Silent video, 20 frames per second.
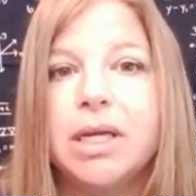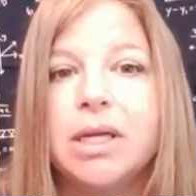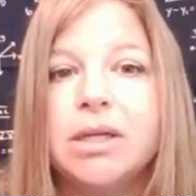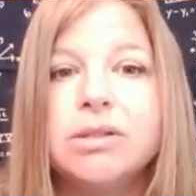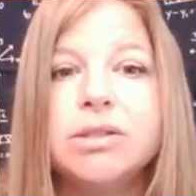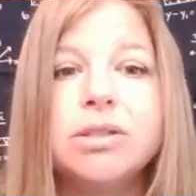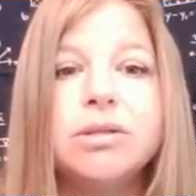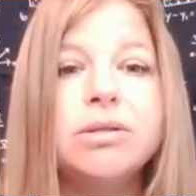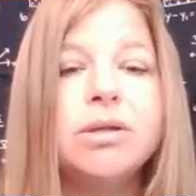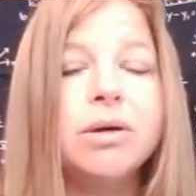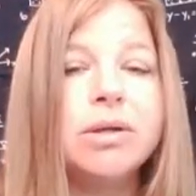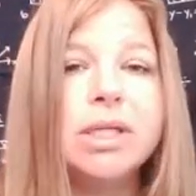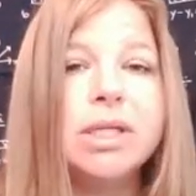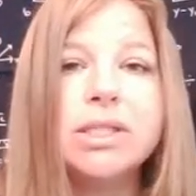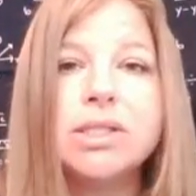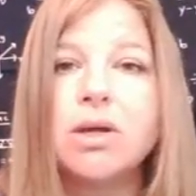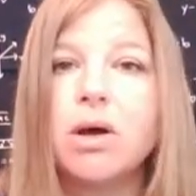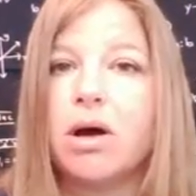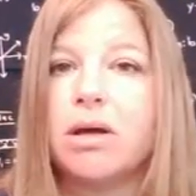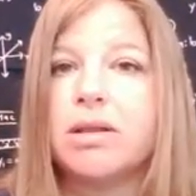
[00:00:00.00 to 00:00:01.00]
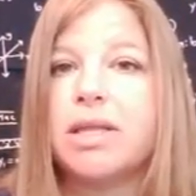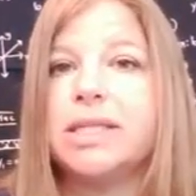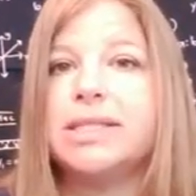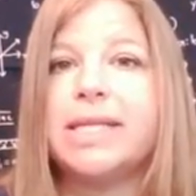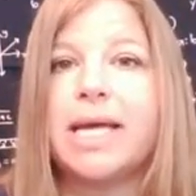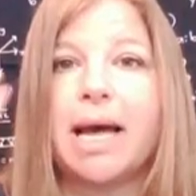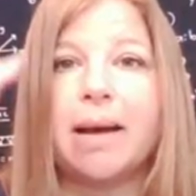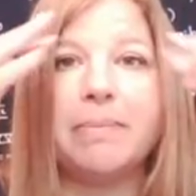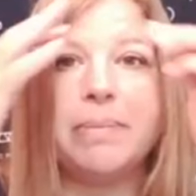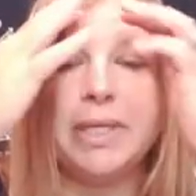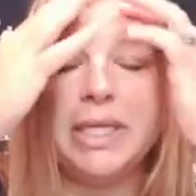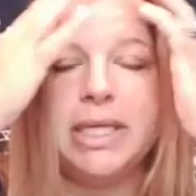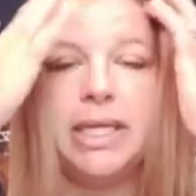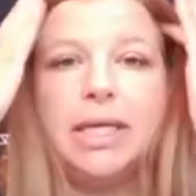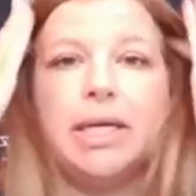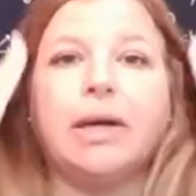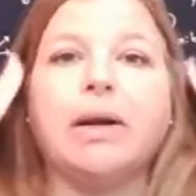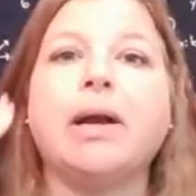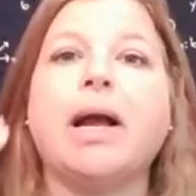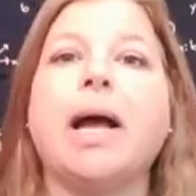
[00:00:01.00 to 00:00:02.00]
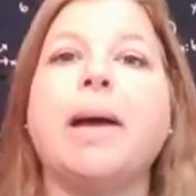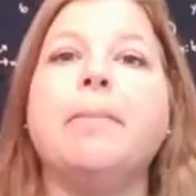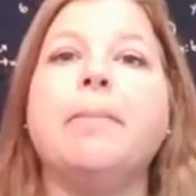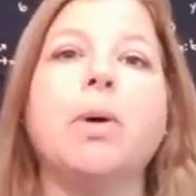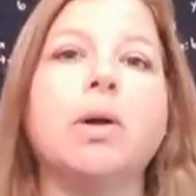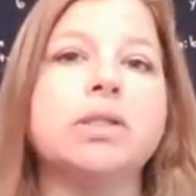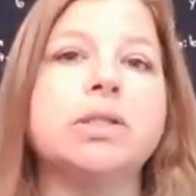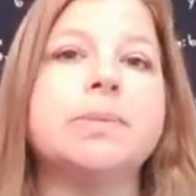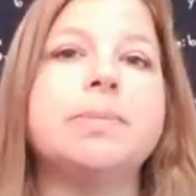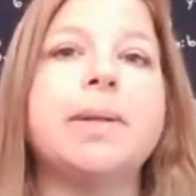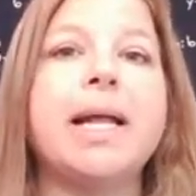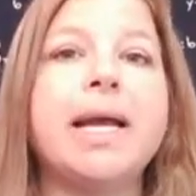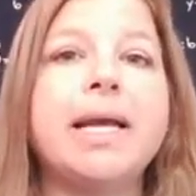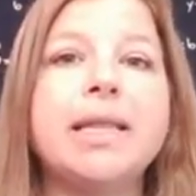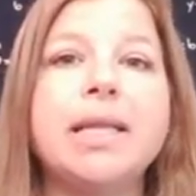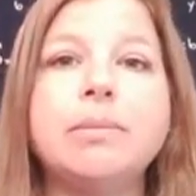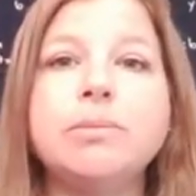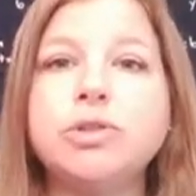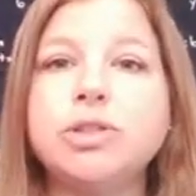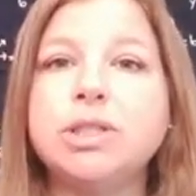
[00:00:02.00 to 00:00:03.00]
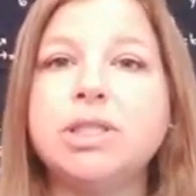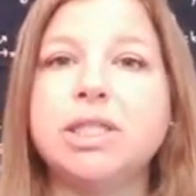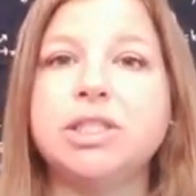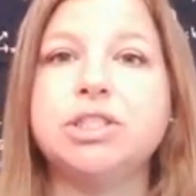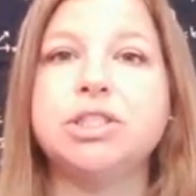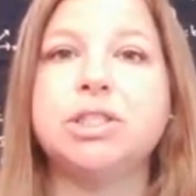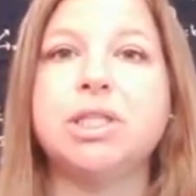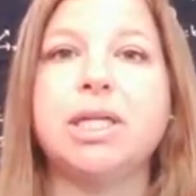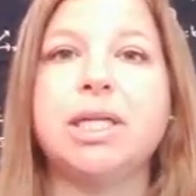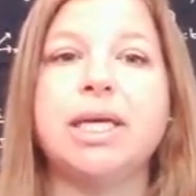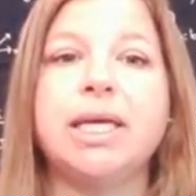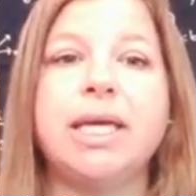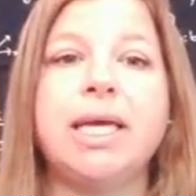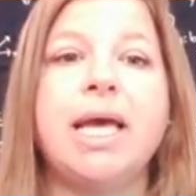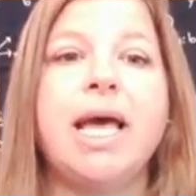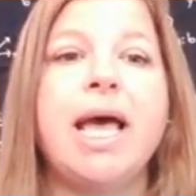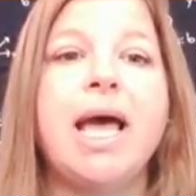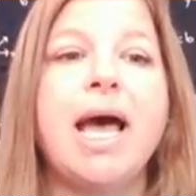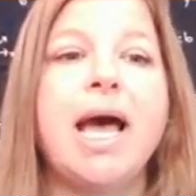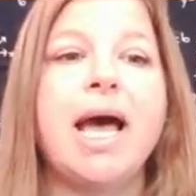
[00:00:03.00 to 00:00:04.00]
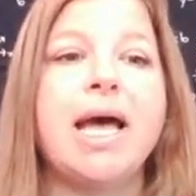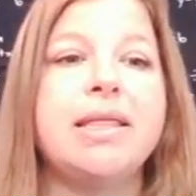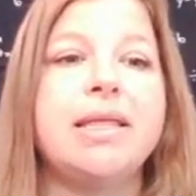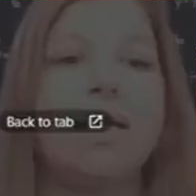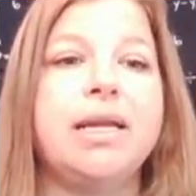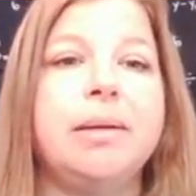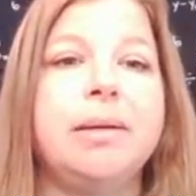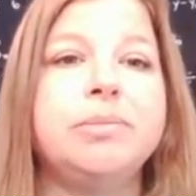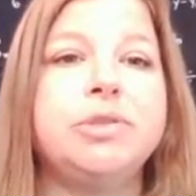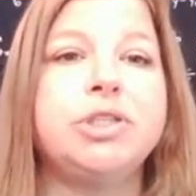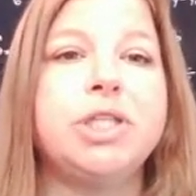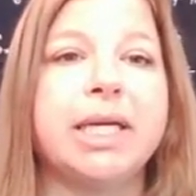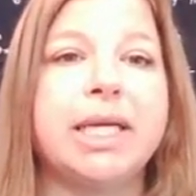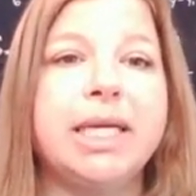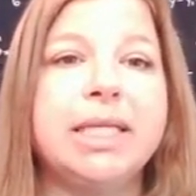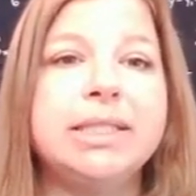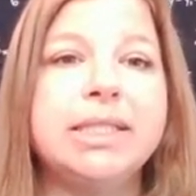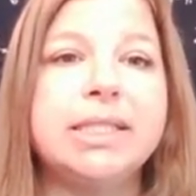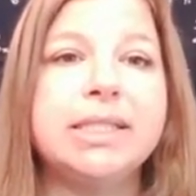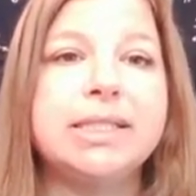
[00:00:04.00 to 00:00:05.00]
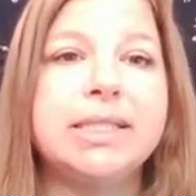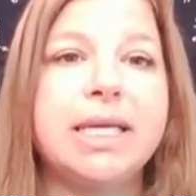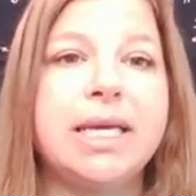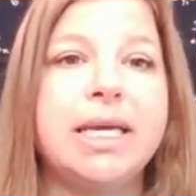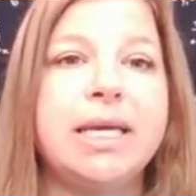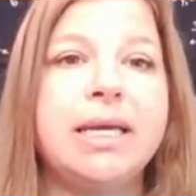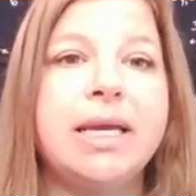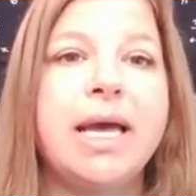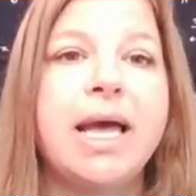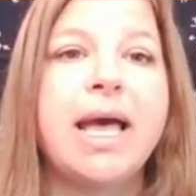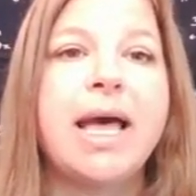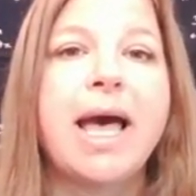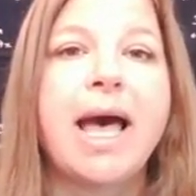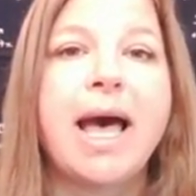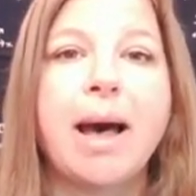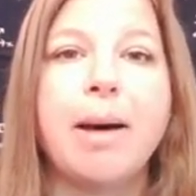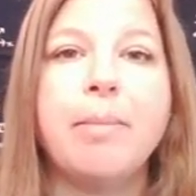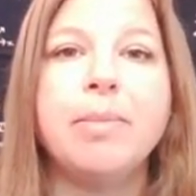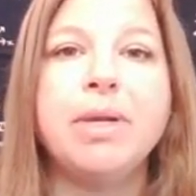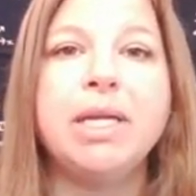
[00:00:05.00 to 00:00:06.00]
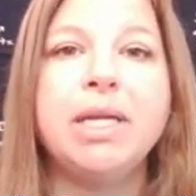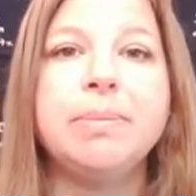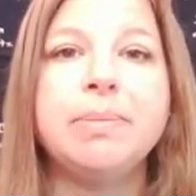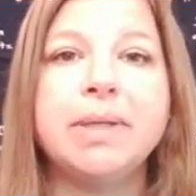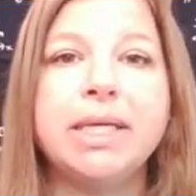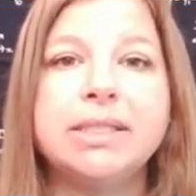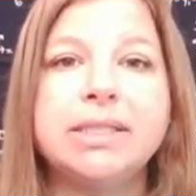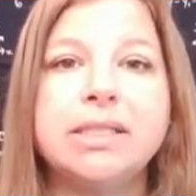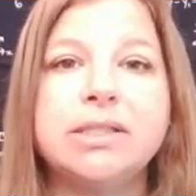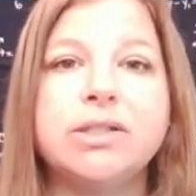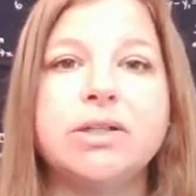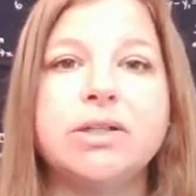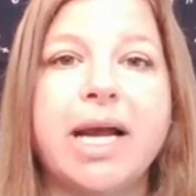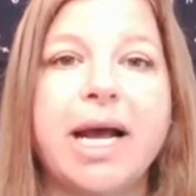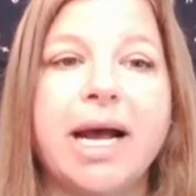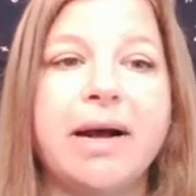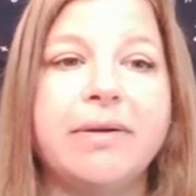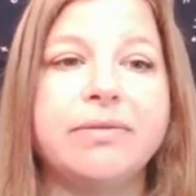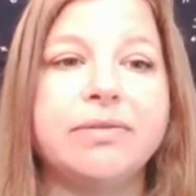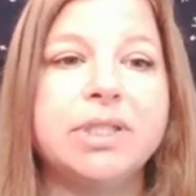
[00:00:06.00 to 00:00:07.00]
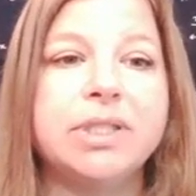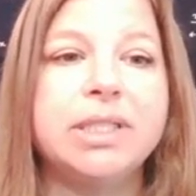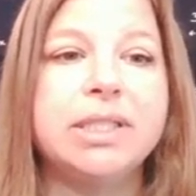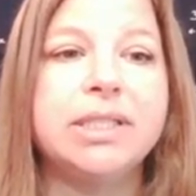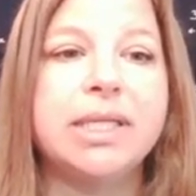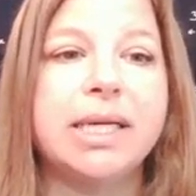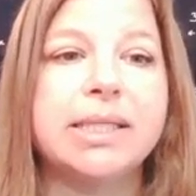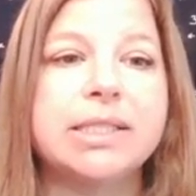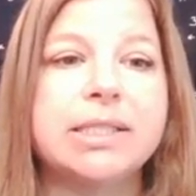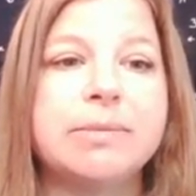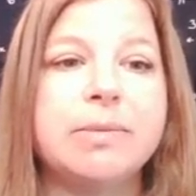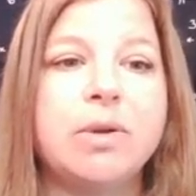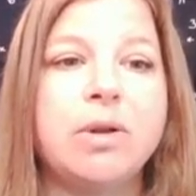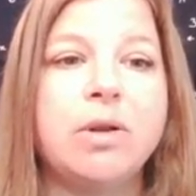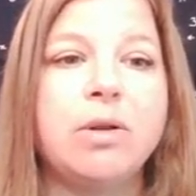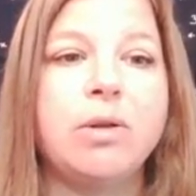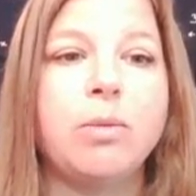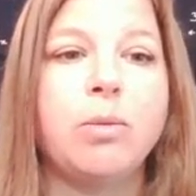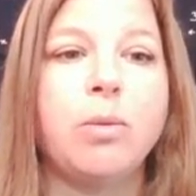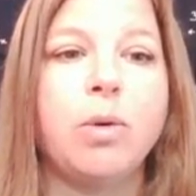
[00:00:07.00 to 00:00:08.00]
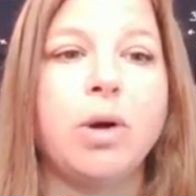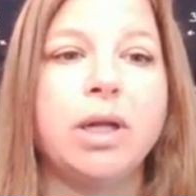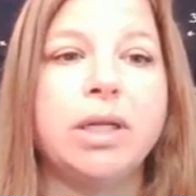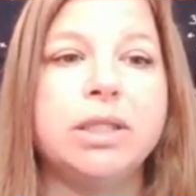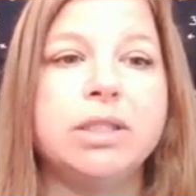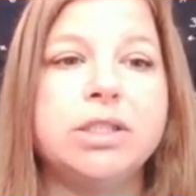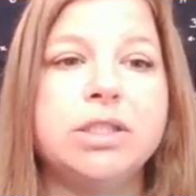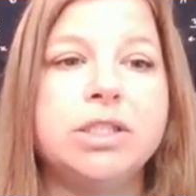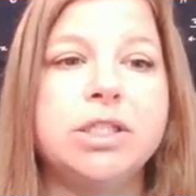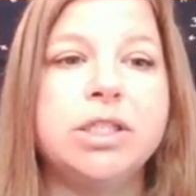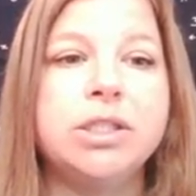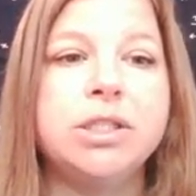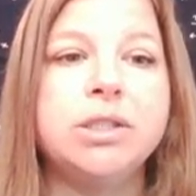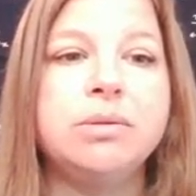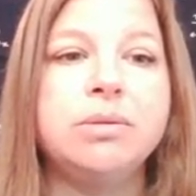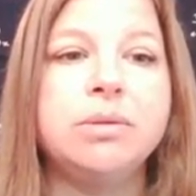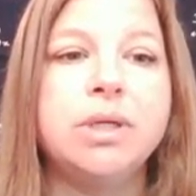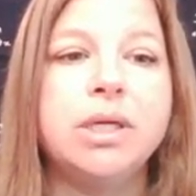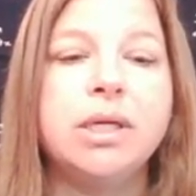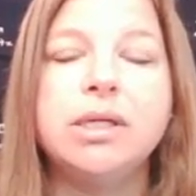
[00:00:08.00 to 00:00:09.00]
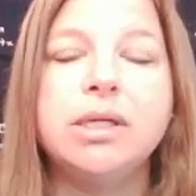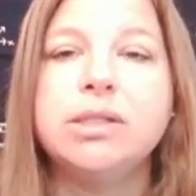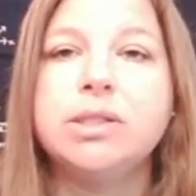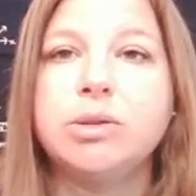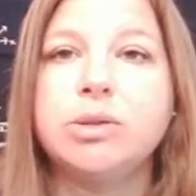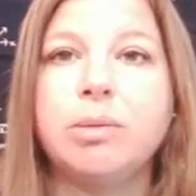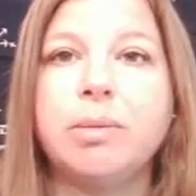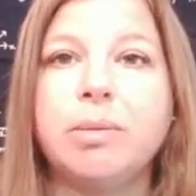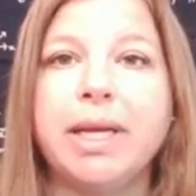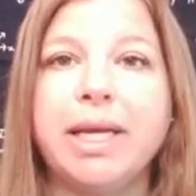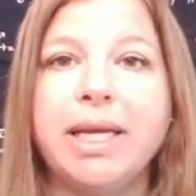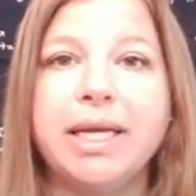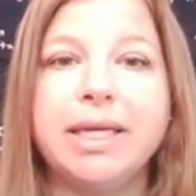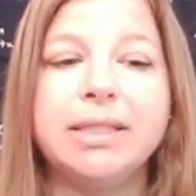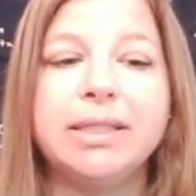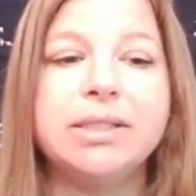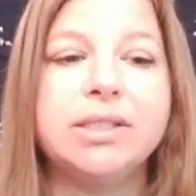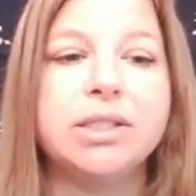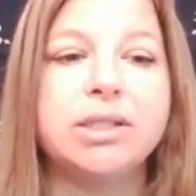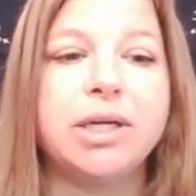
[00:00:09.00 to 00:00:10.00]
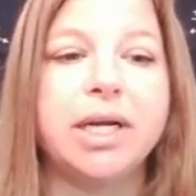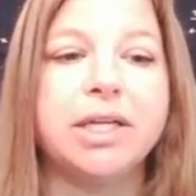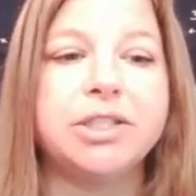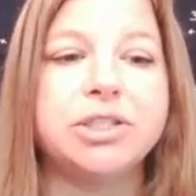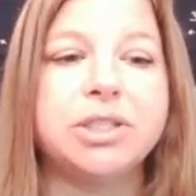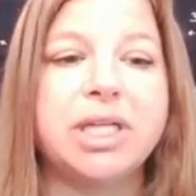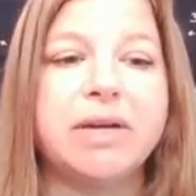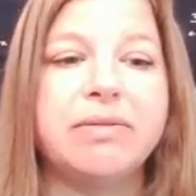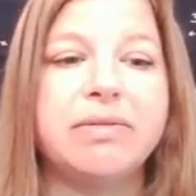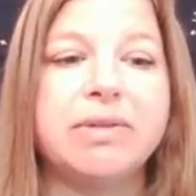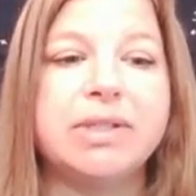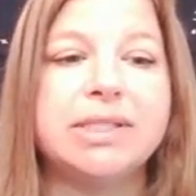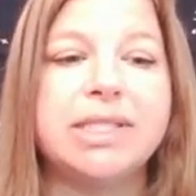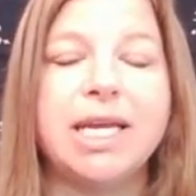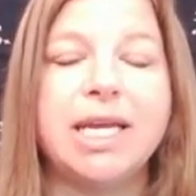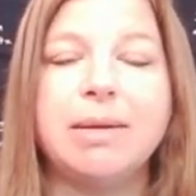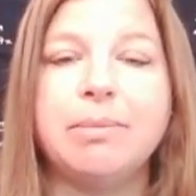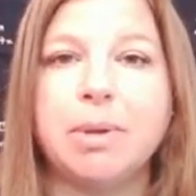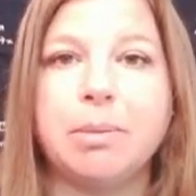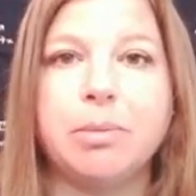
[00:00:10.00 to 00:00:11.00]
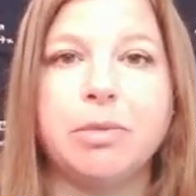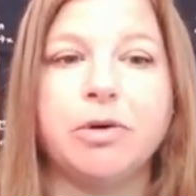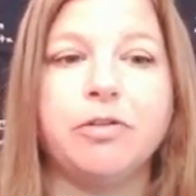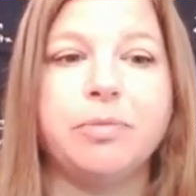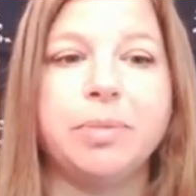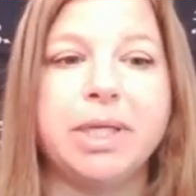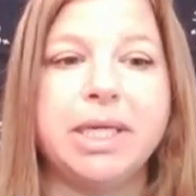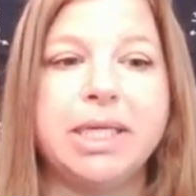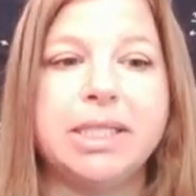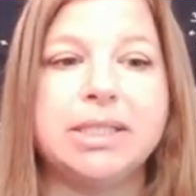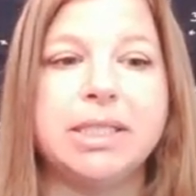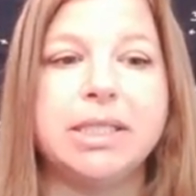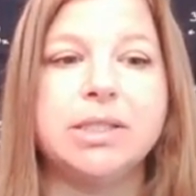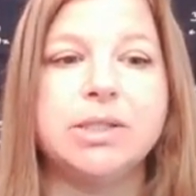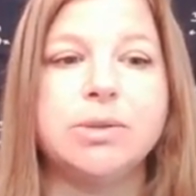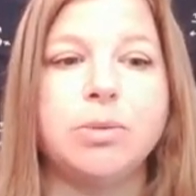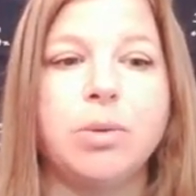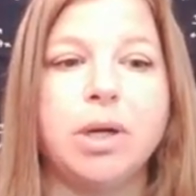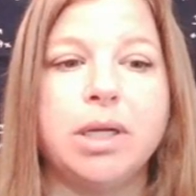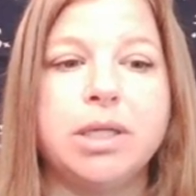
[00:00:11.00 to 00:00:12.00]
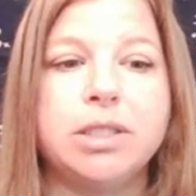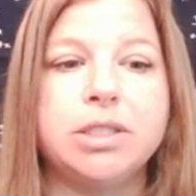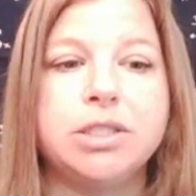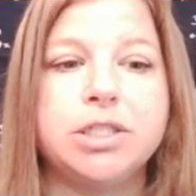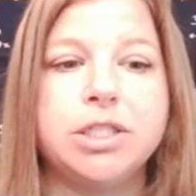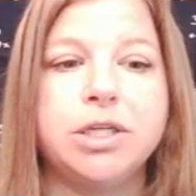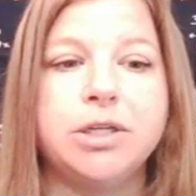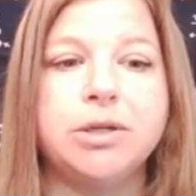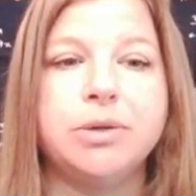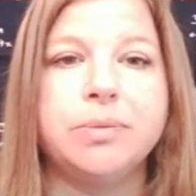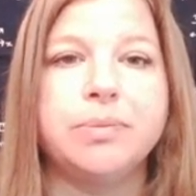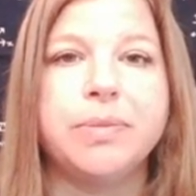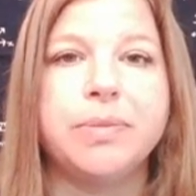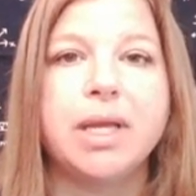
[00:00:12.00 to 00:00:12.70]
So notice all that's happening here. I'm multiplying them traditionally, and then I'm checking to see how many places after the decimal 1, 2. So in my answer, I should have the same number of places, 1, 2.